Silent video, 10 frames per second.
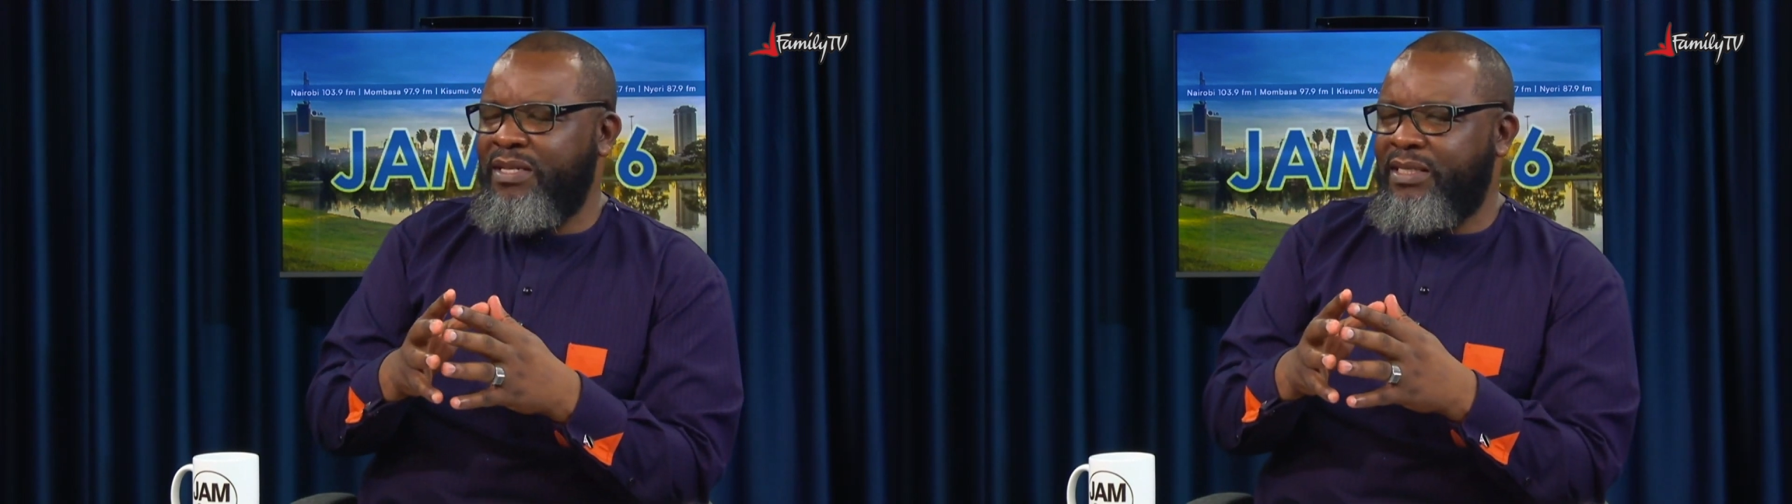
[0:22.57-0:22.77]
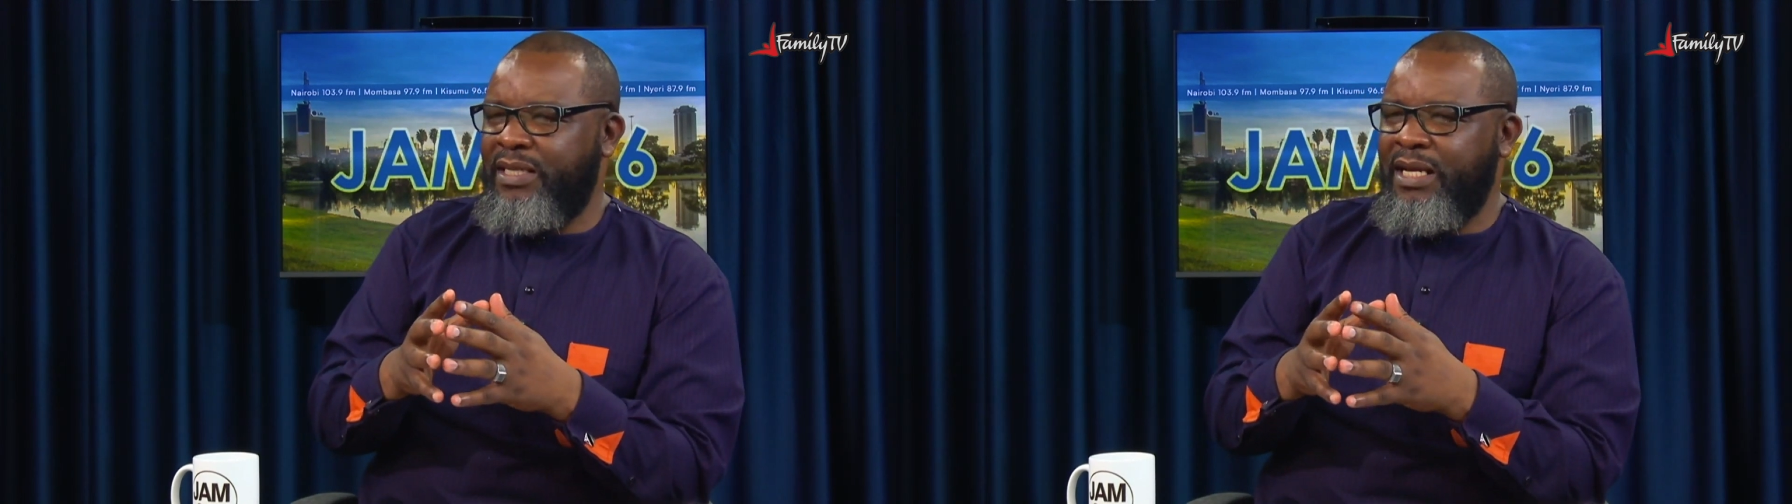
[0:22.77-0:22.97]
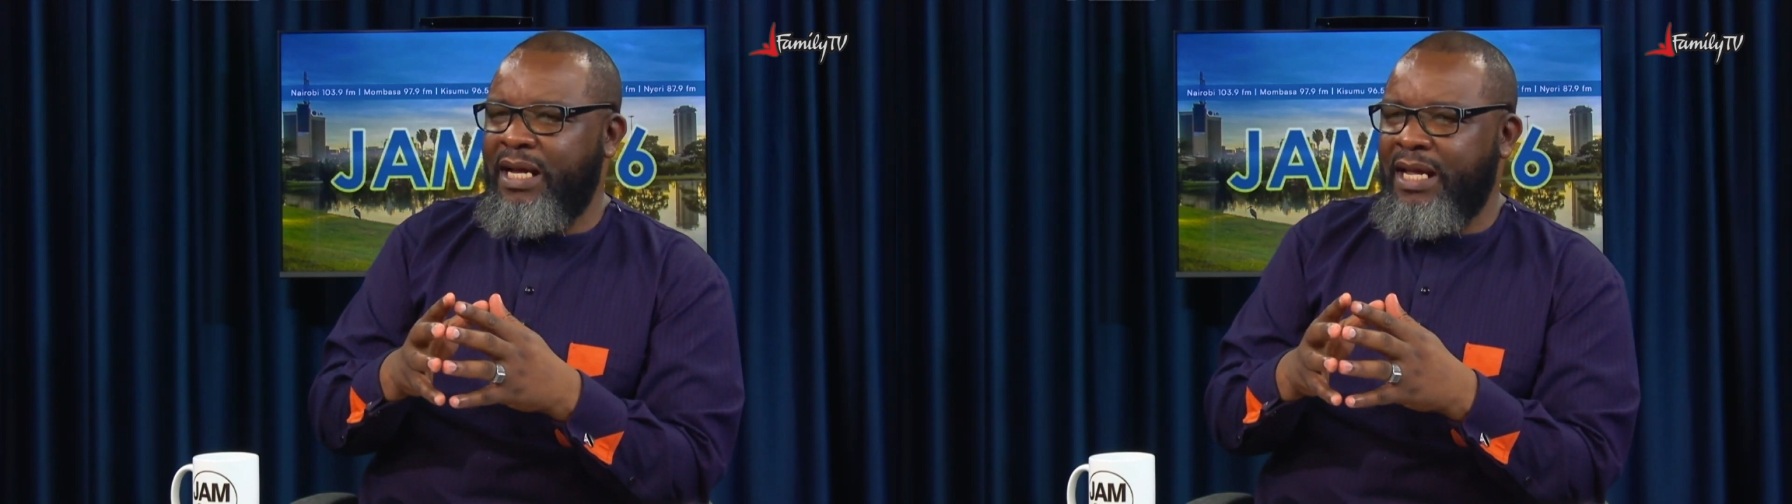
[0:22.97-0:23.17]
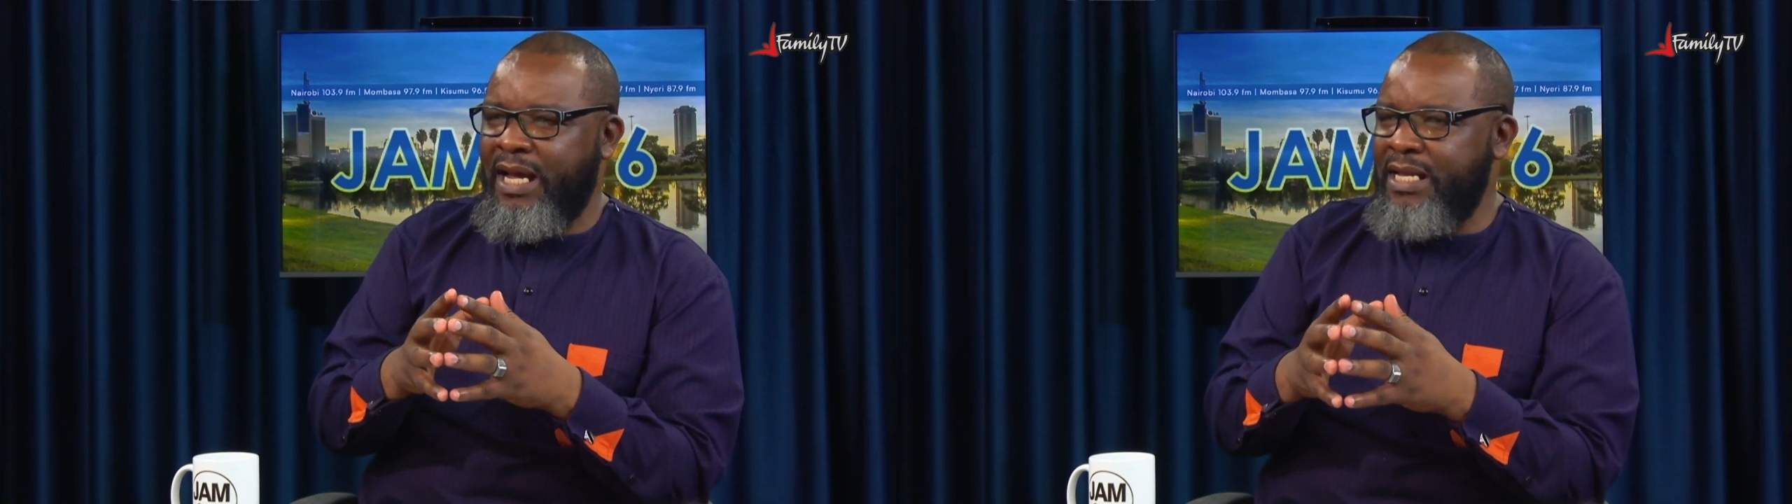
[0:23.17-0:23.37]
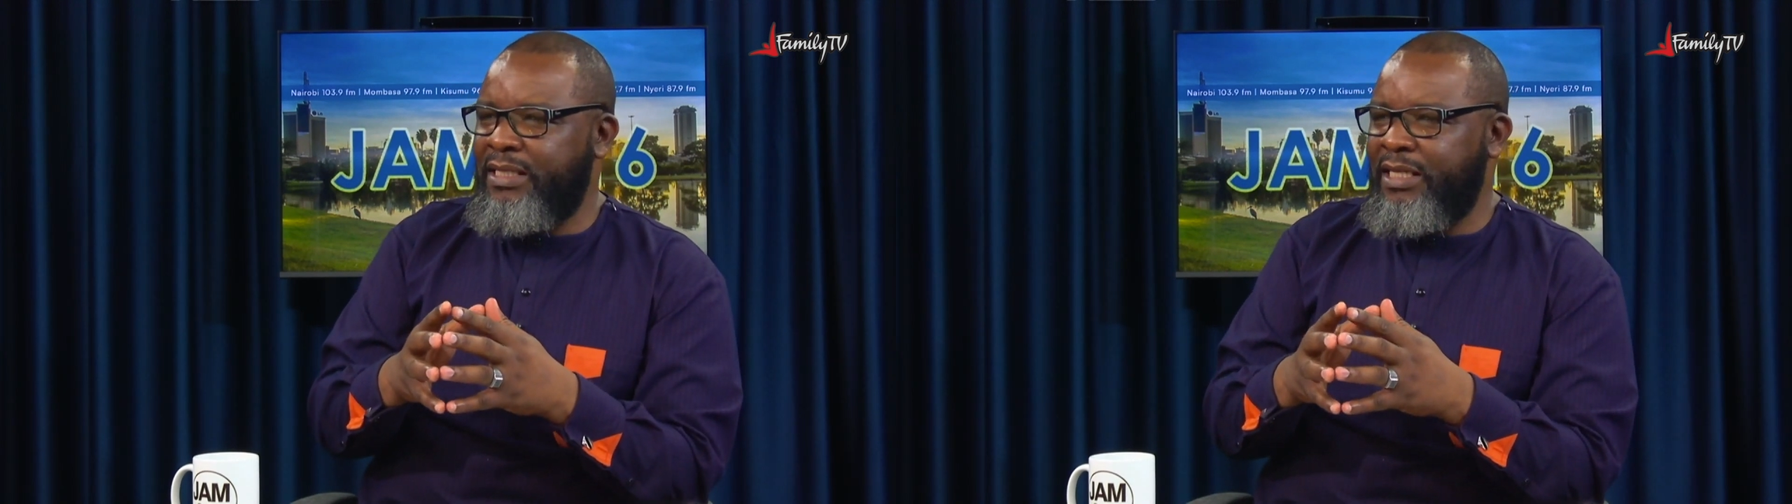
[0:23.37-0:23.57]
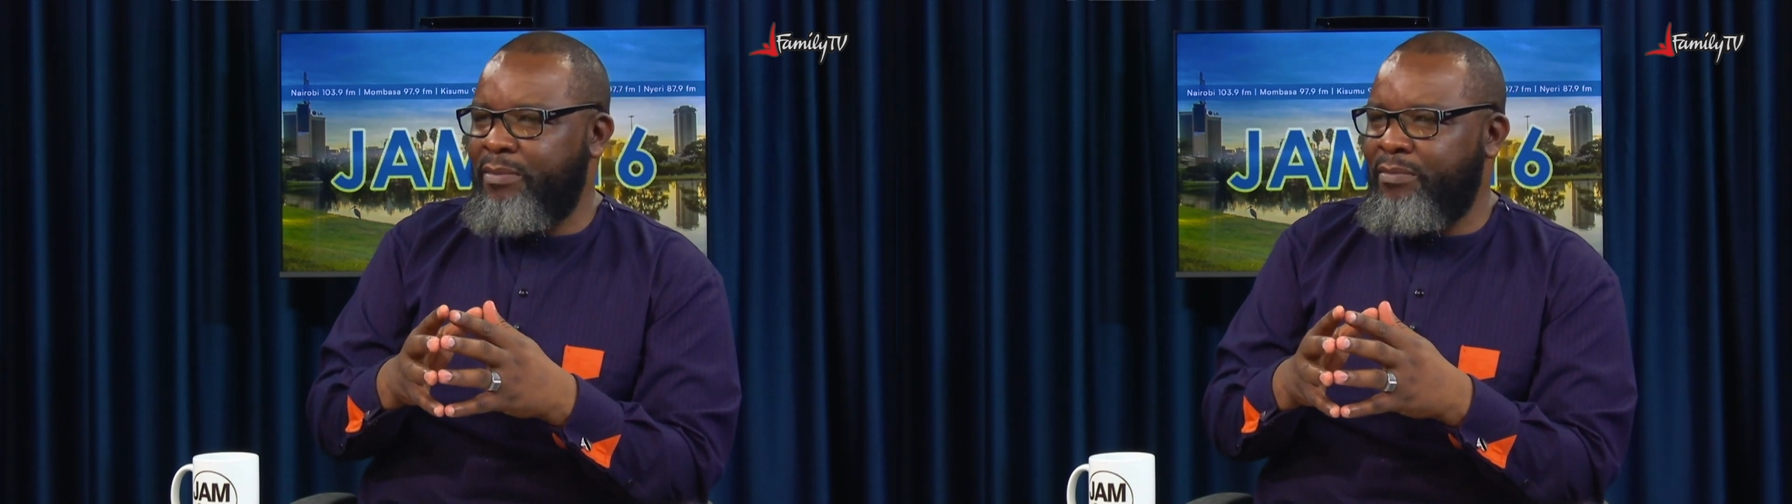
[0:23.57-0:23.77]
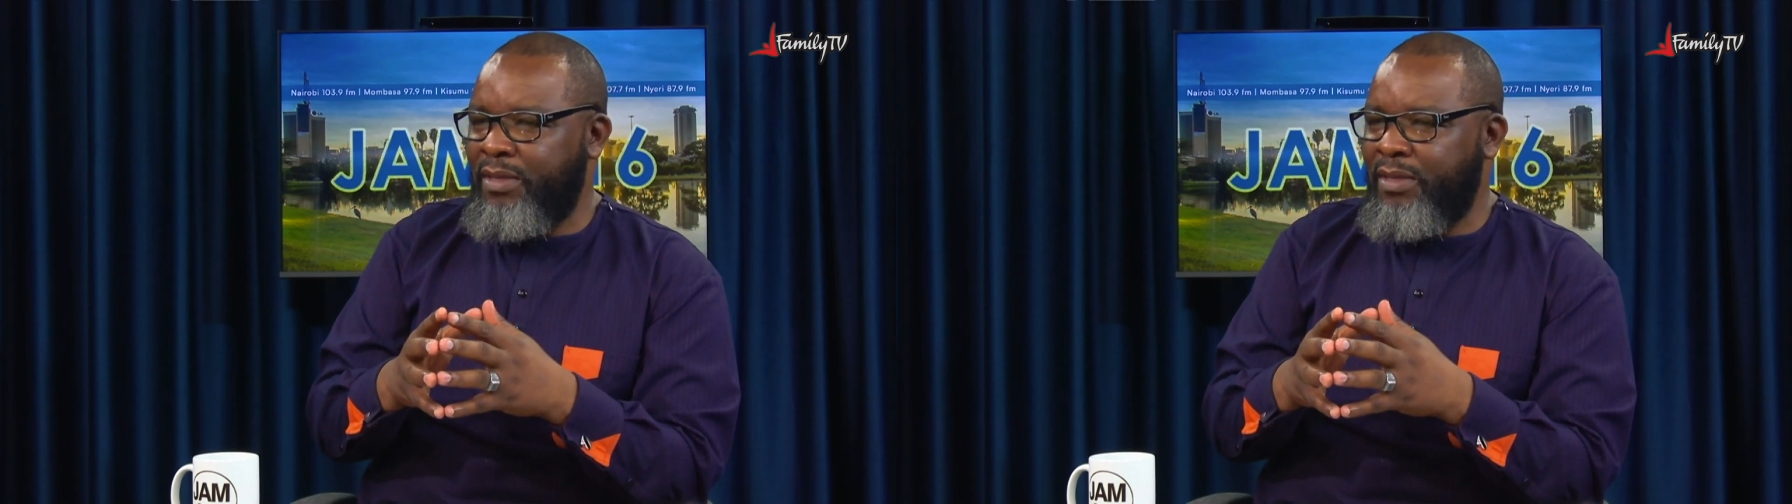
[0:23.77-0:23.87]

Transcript: been said against him,